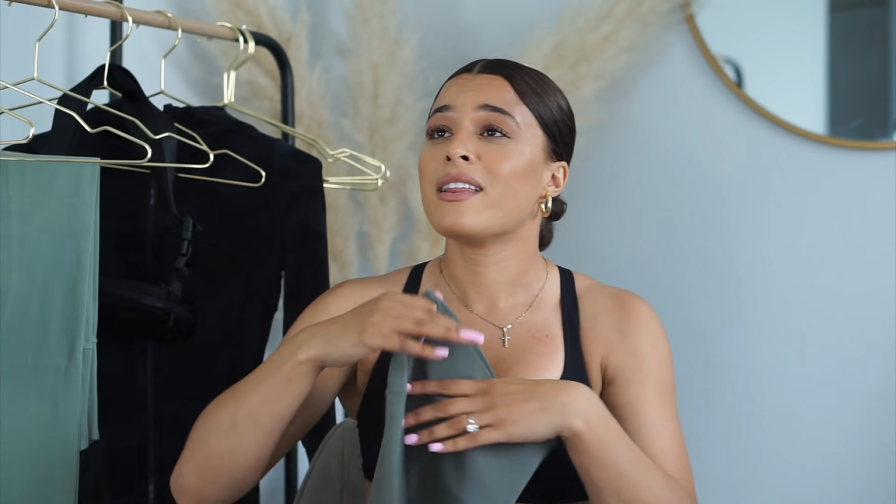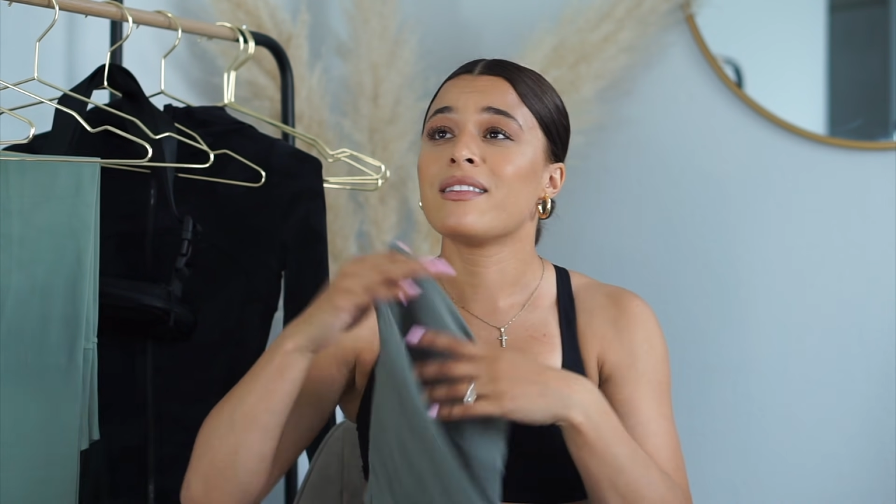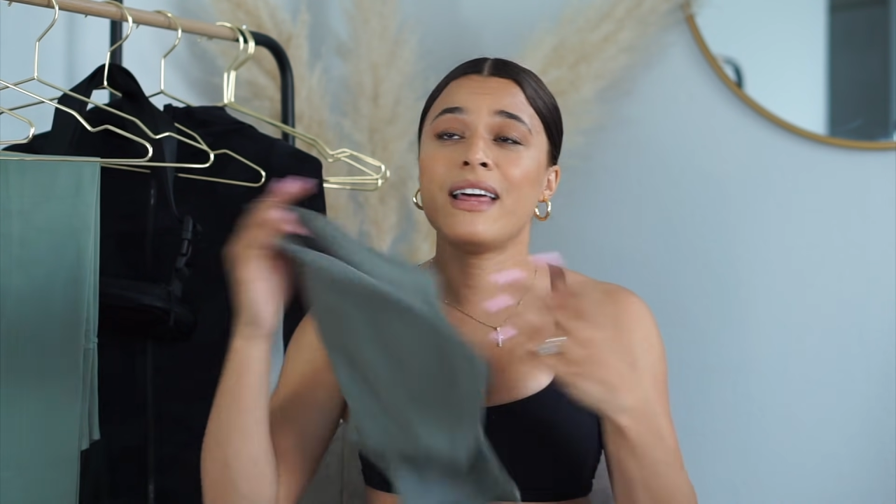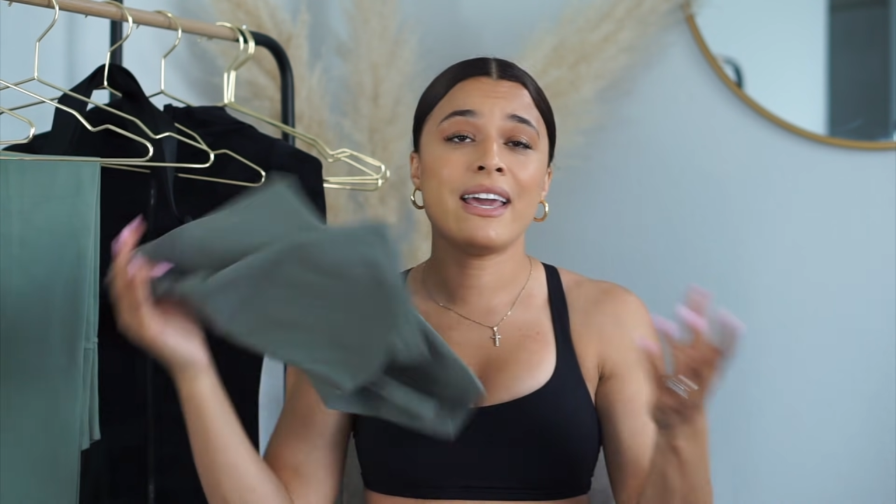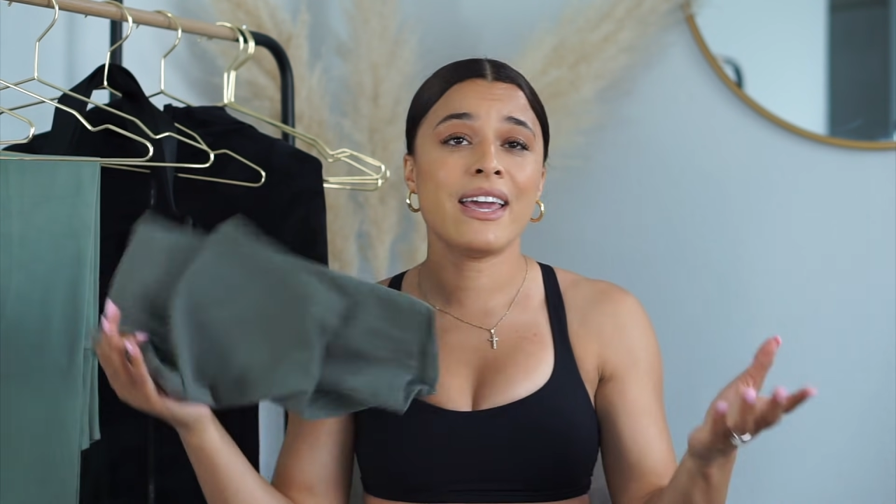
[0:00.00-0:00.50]

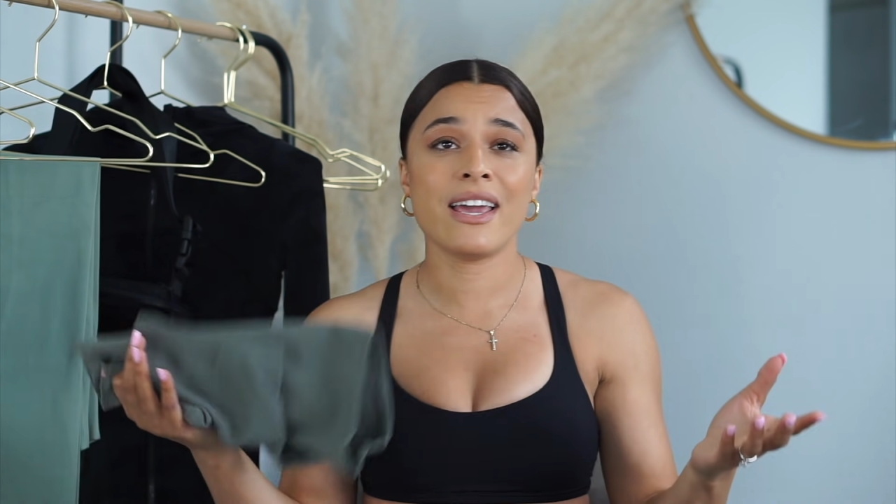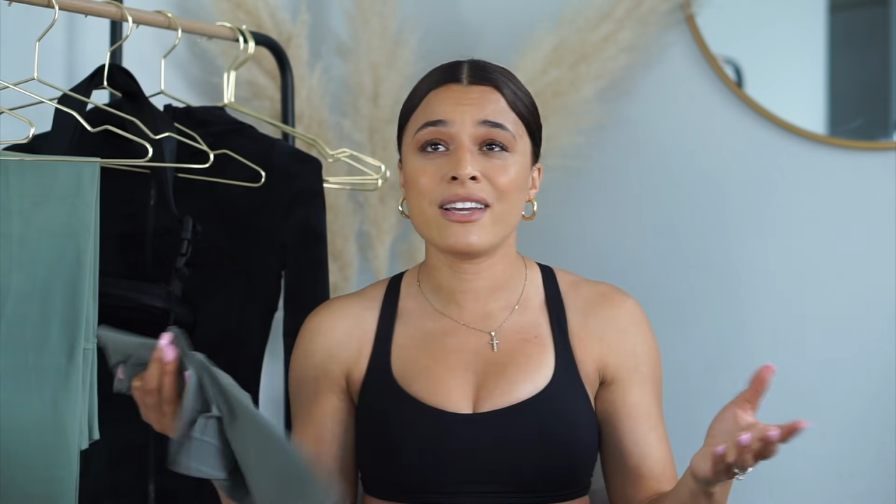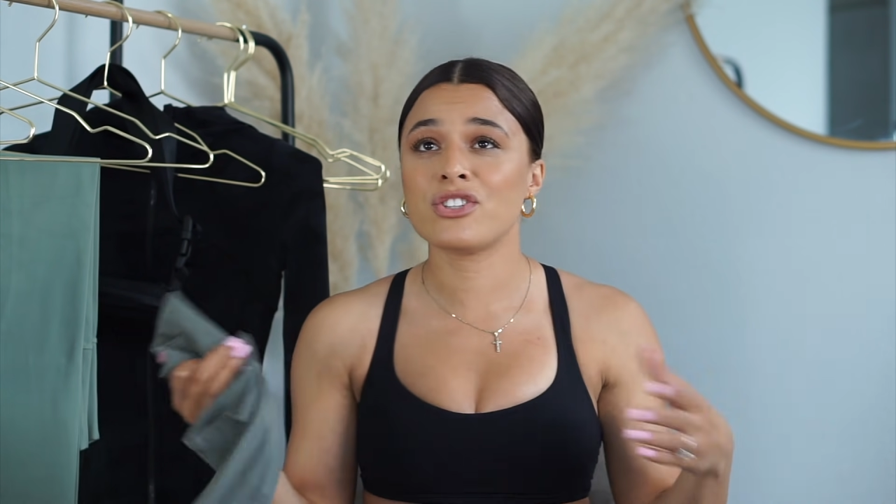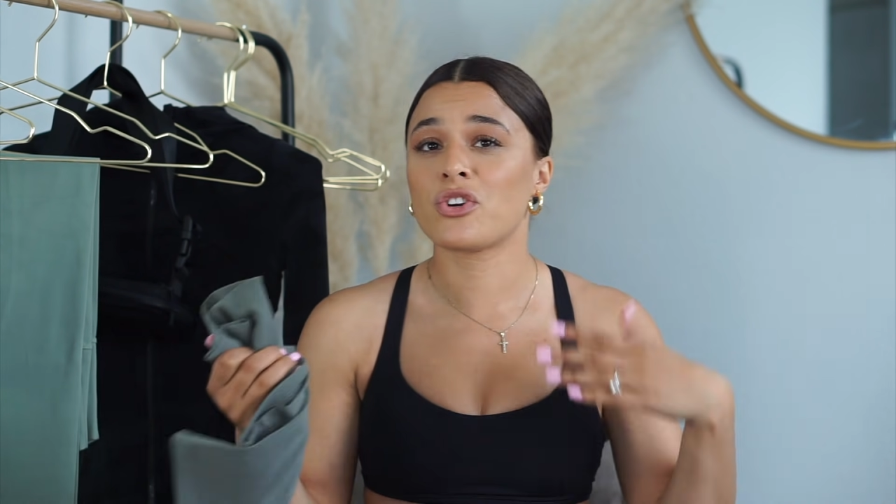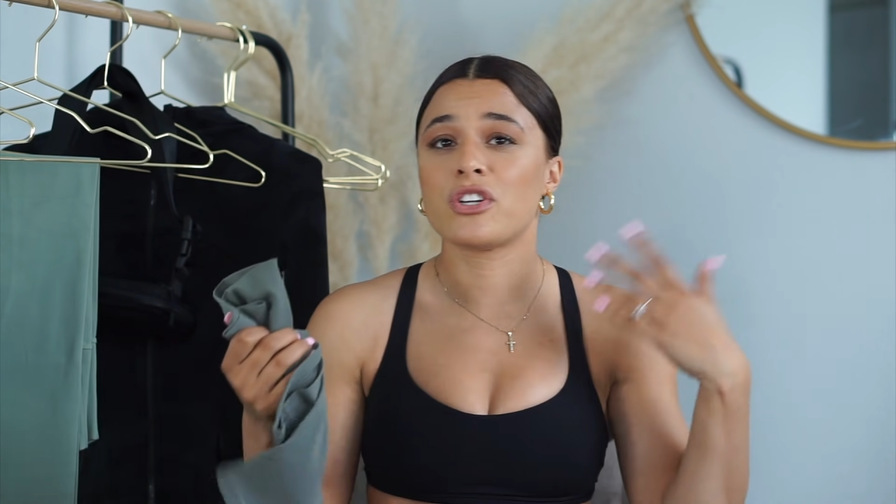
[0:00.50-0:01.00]

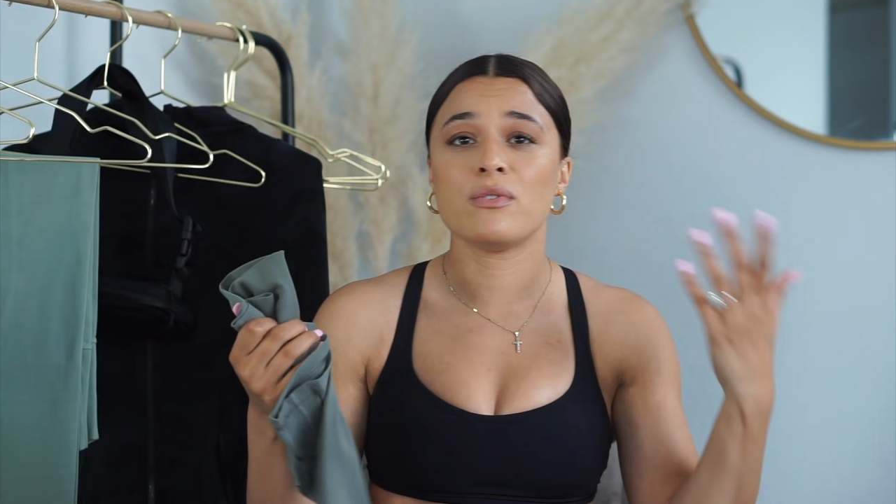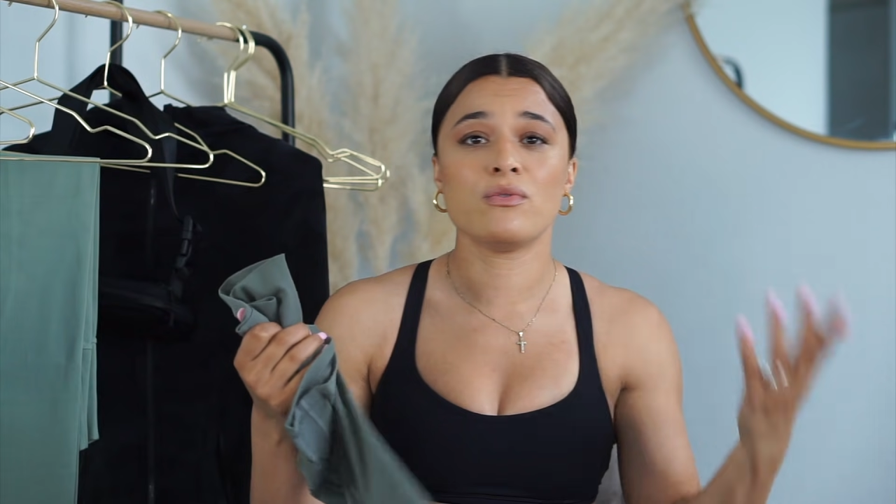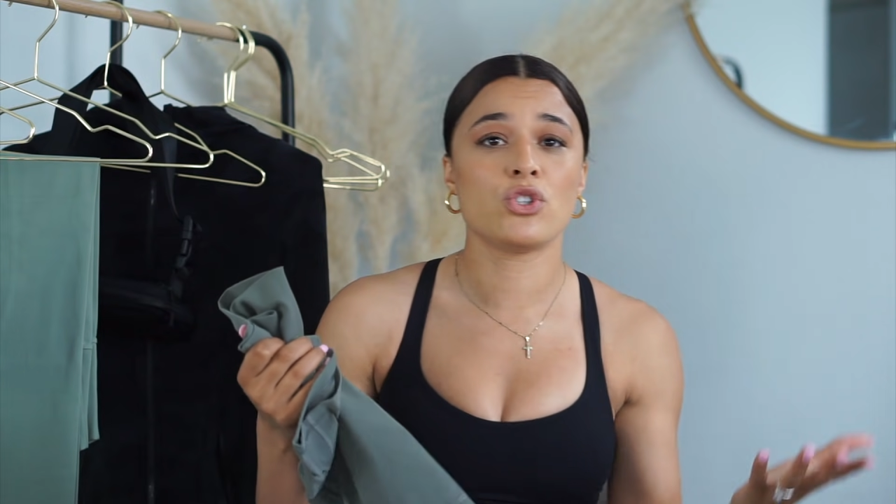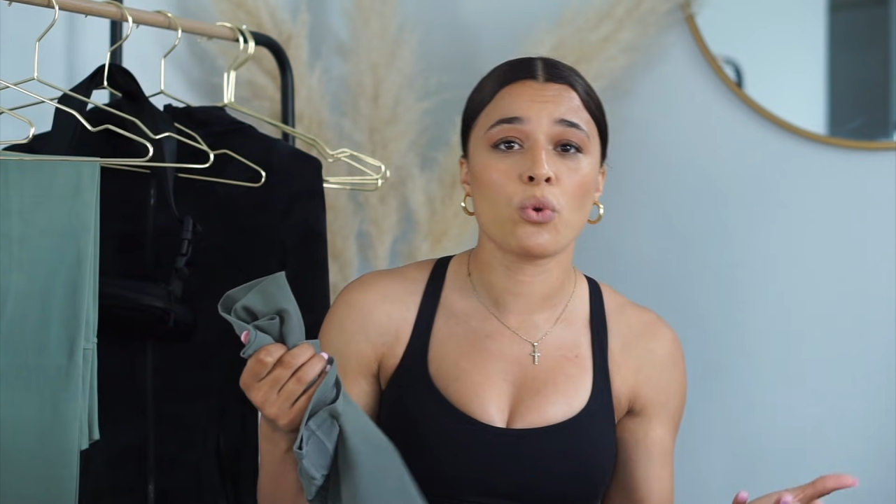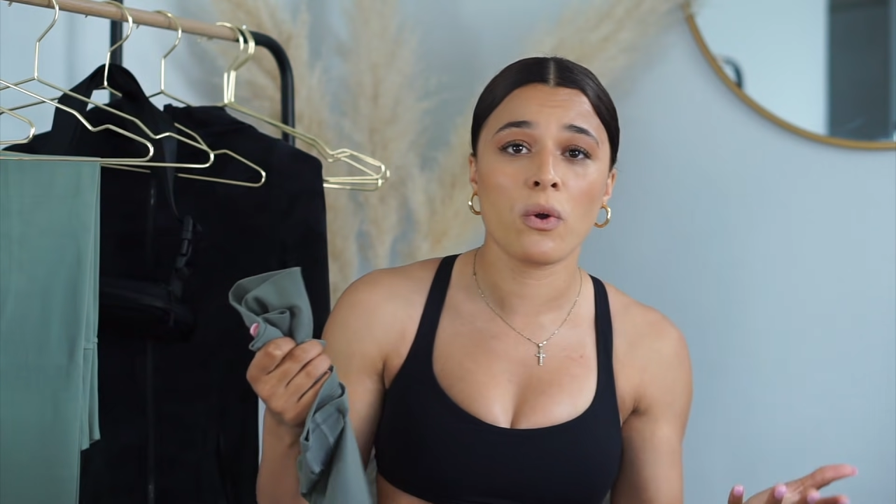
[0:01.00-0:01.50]
leggings or
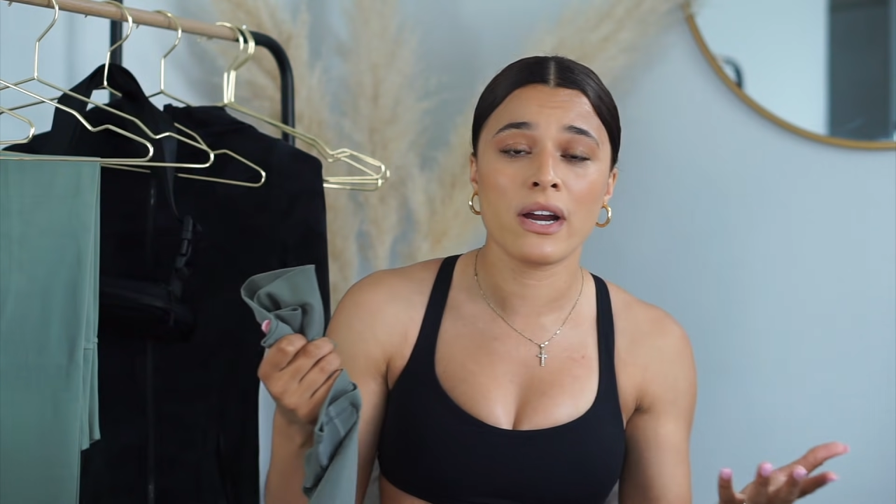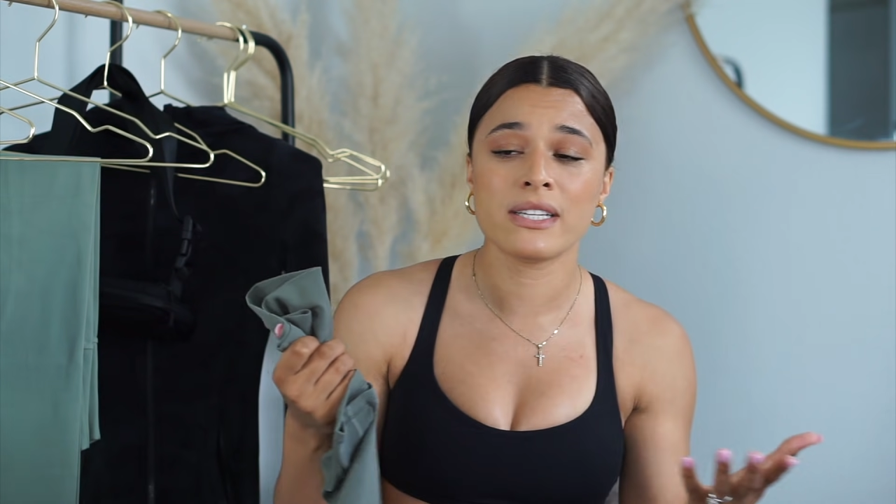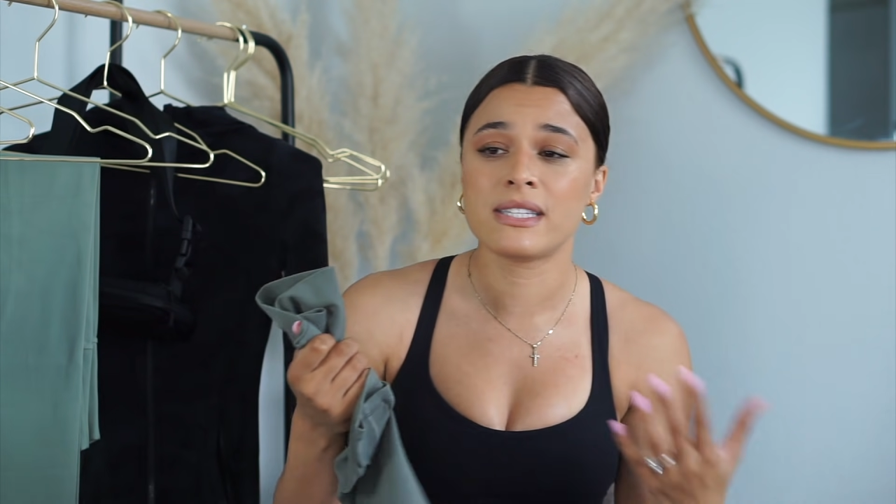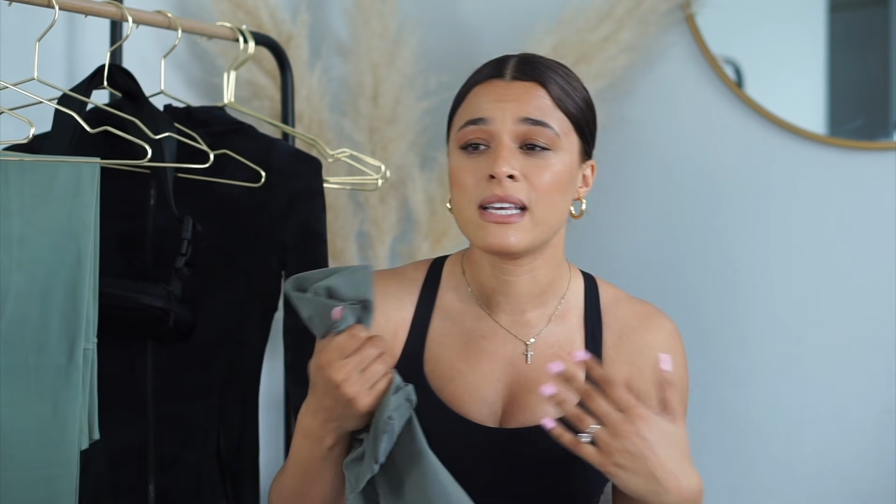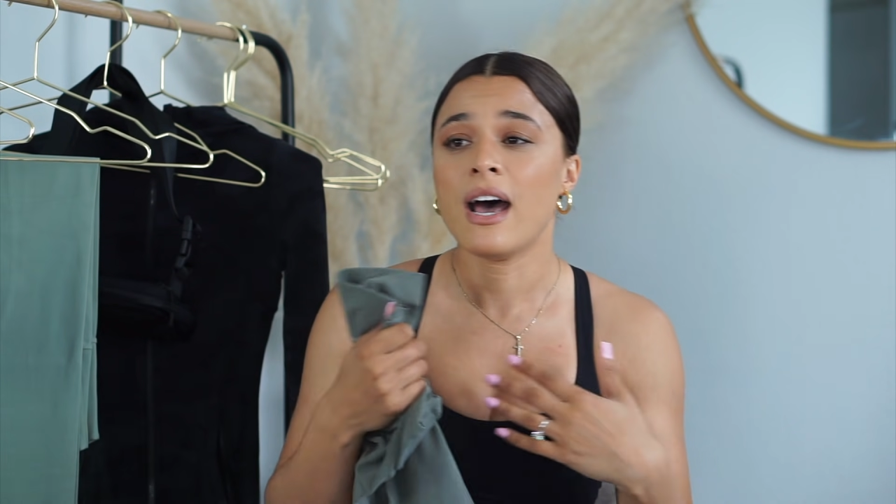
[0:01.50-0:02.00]

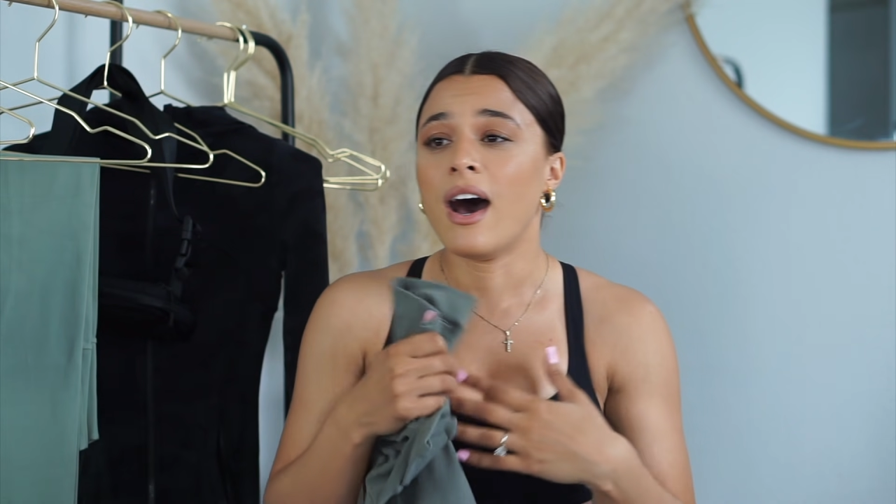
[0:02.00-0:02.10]
shorts,